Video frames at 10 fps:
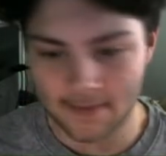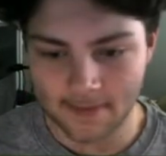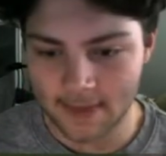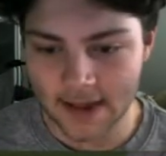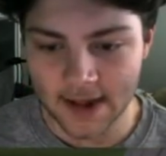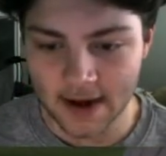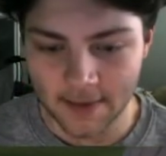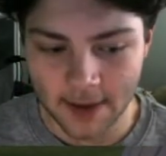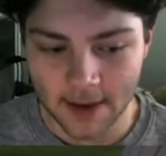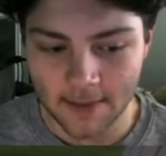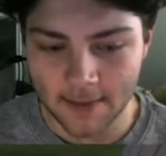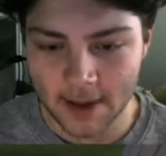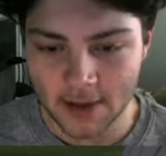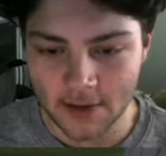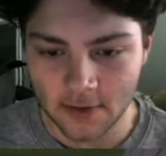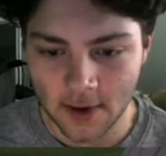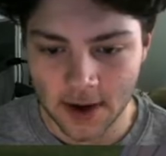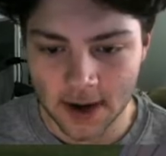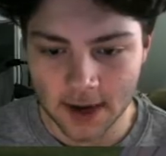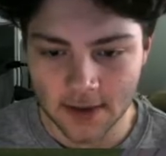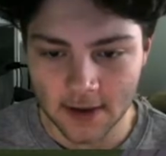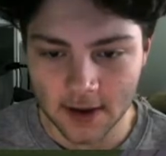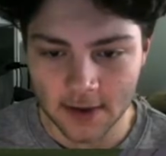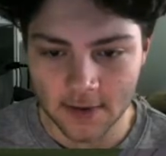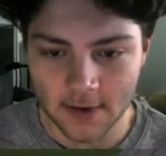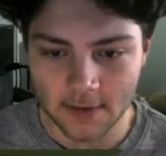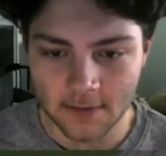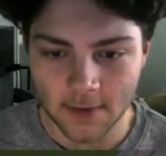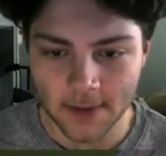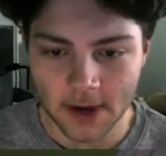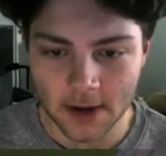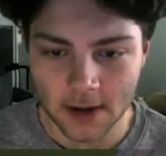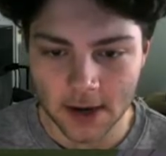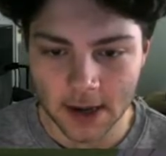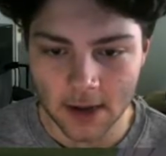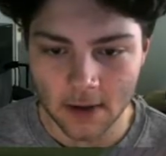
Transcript: That locked me up. I'm not sure why. He's gone to it repeatedly now.